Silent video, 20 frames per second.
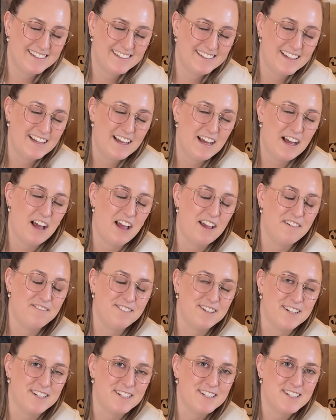I
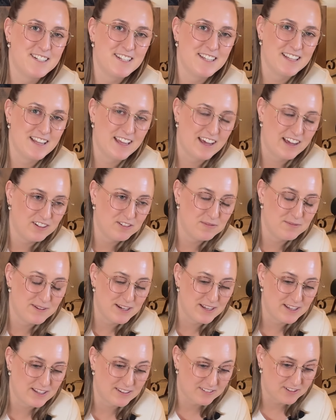finished it last
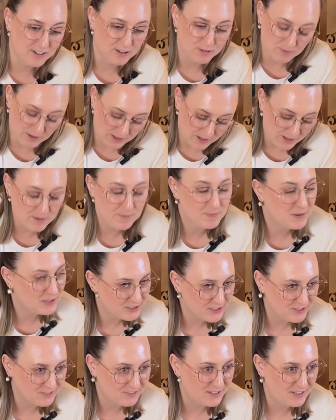minute because I was making a
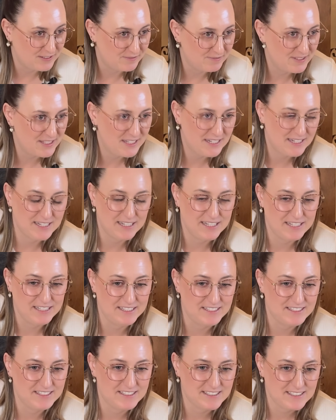bunch of them, and